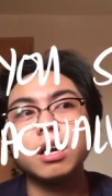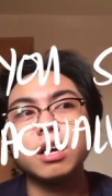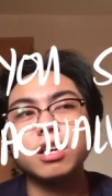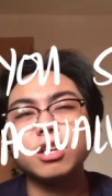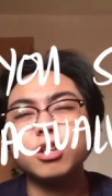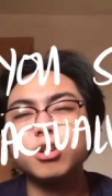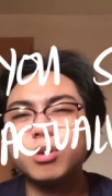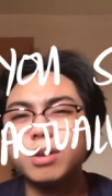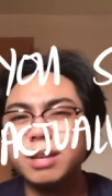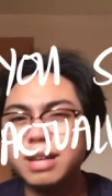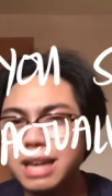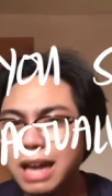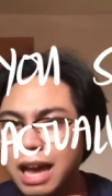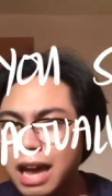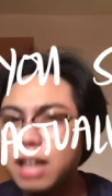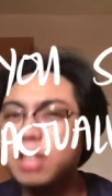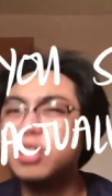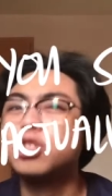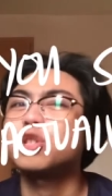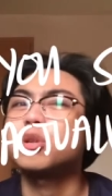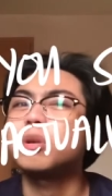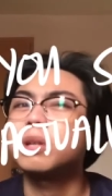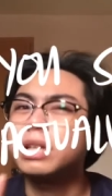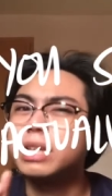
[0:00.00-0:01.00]
you can
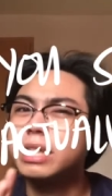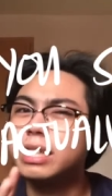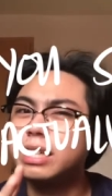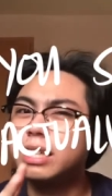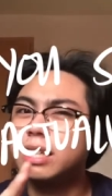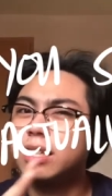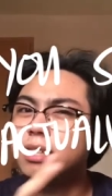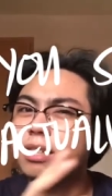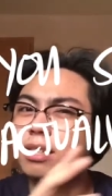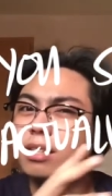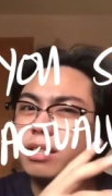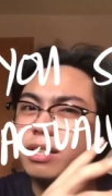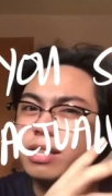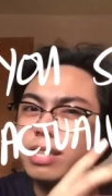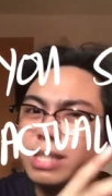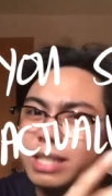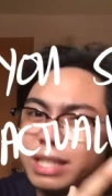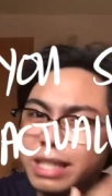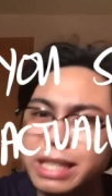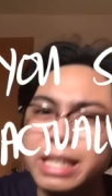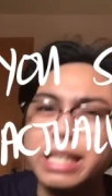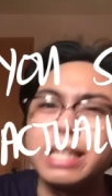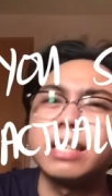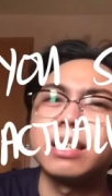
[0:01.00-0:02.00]
actually
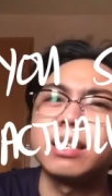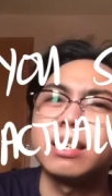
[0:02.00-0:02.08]
see.